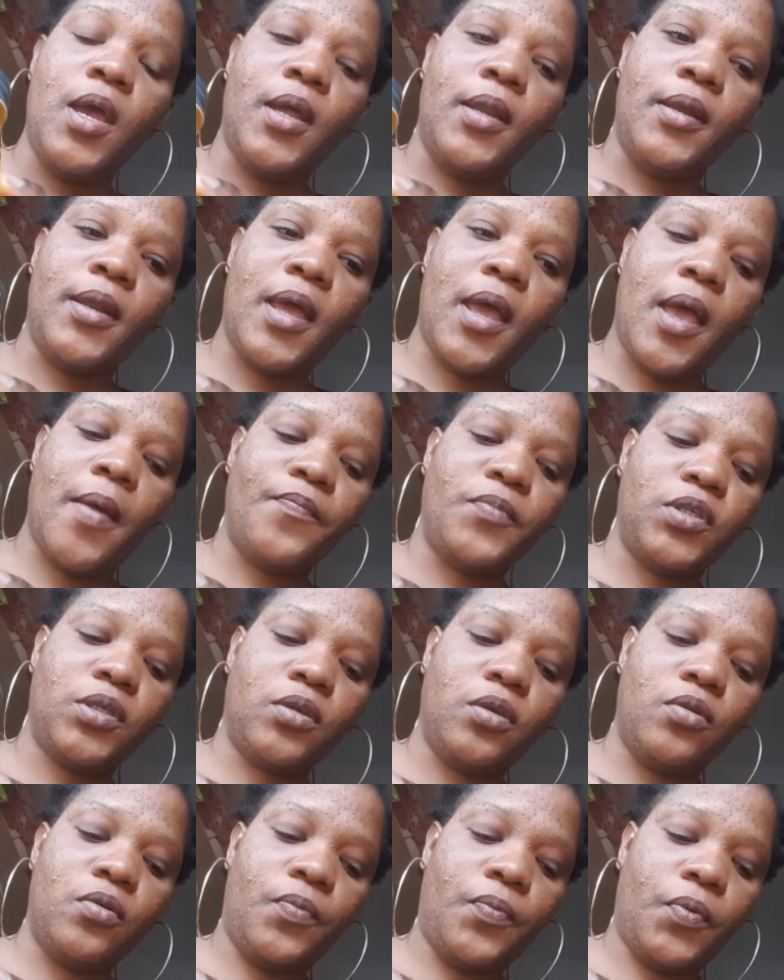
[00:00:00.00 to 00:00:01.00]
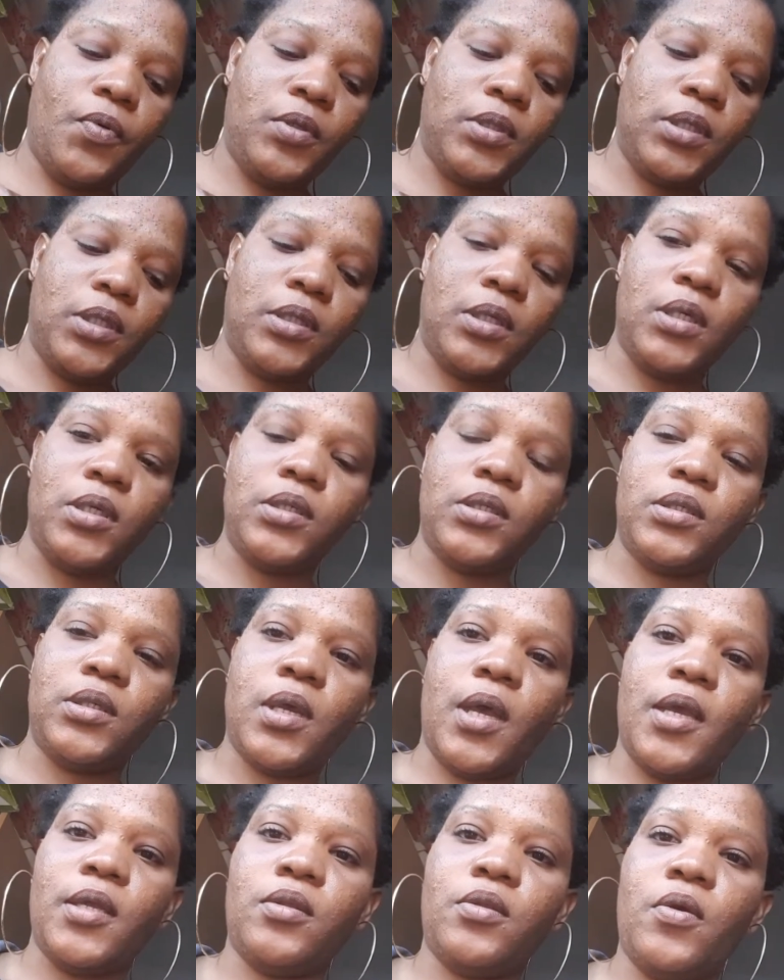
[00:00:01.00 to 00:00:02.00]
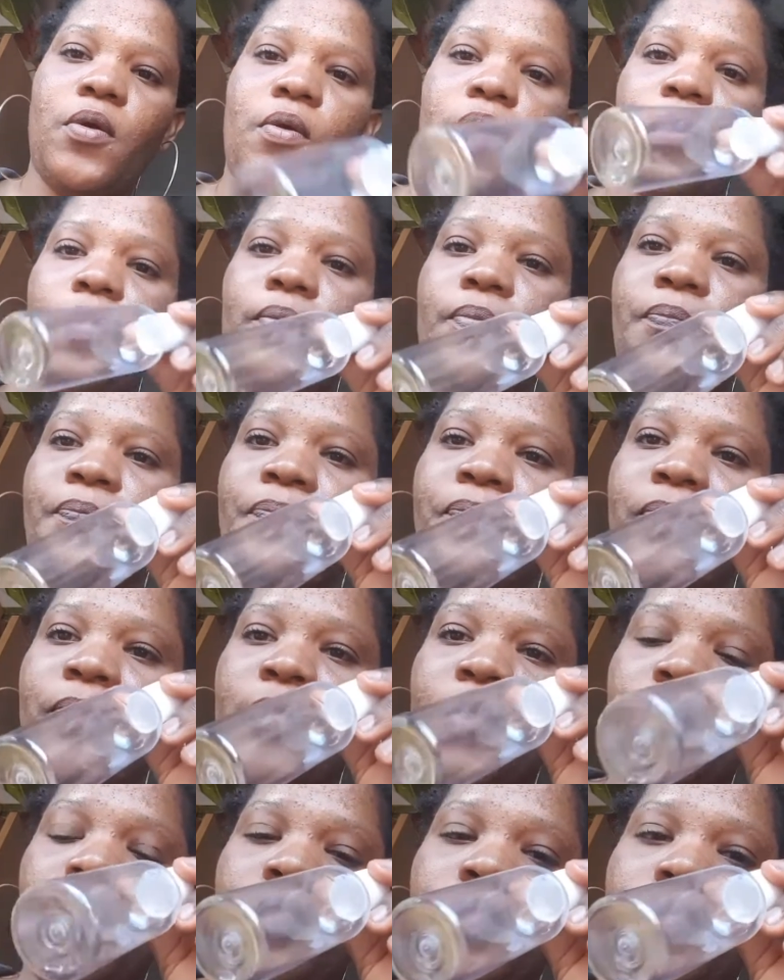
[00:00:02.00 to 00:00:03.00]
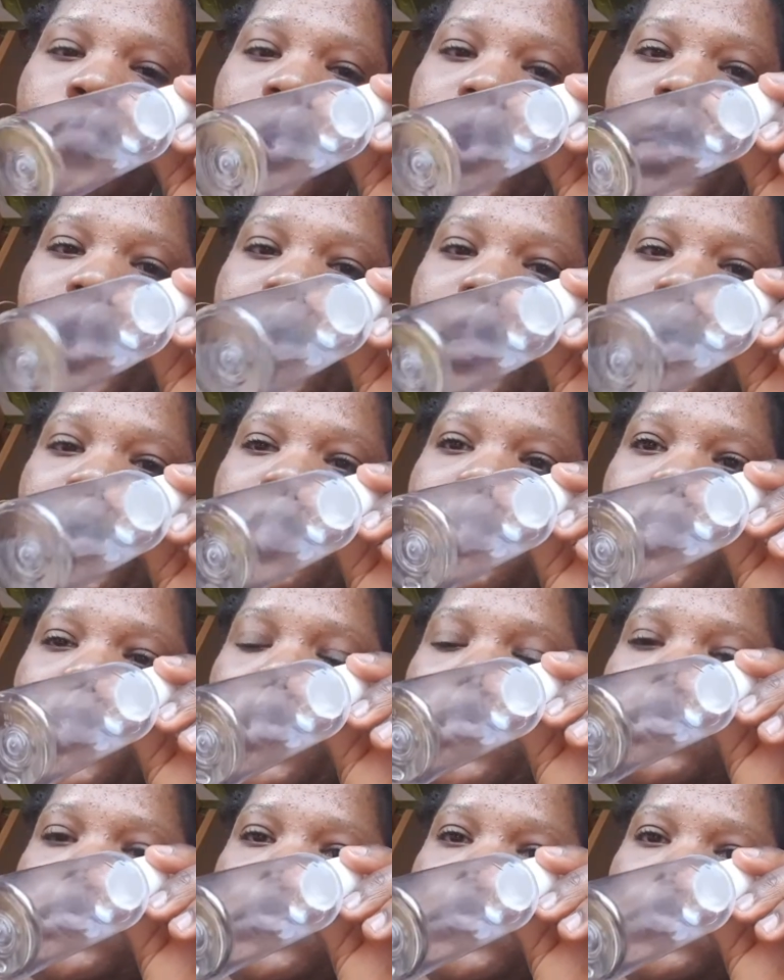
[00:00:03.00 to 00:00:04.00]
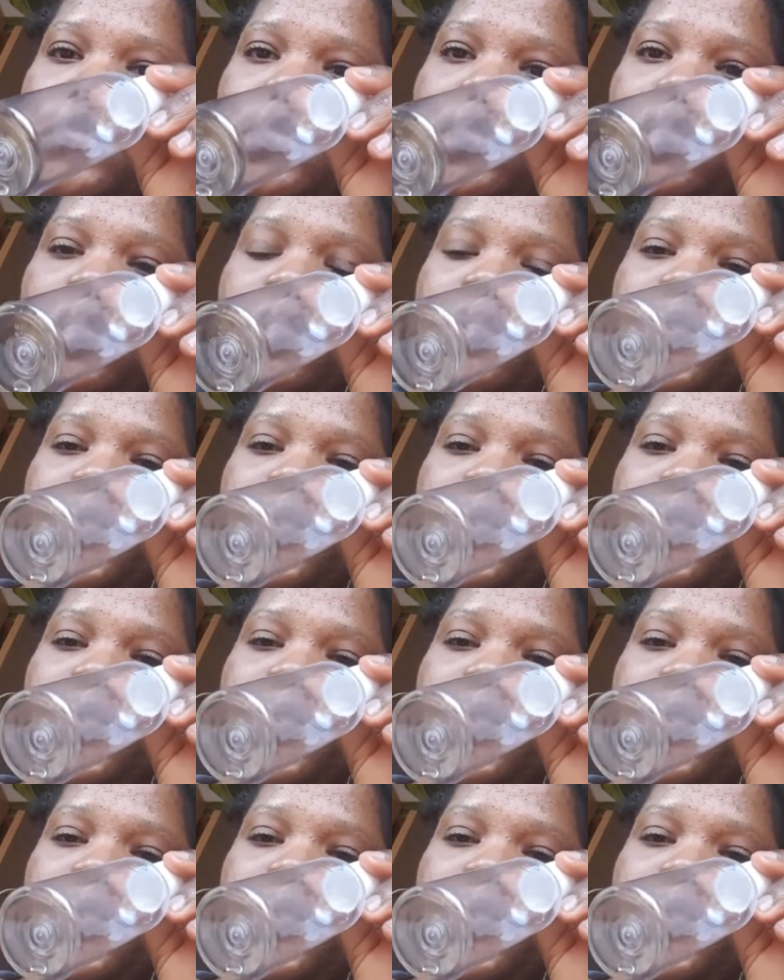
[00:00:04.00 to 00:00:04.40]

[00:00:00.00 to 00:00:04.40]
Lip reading: Now I'm just gonna put it inside my bottle